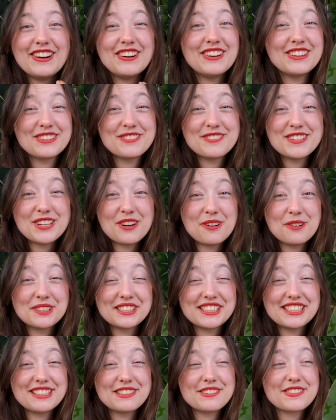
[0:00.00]
All of the old
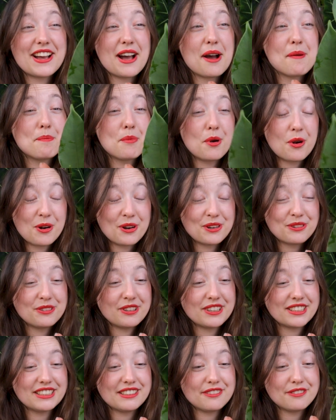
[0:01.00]
leaves are
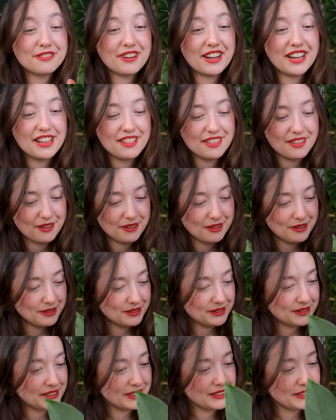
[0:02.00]
perfectly fine though.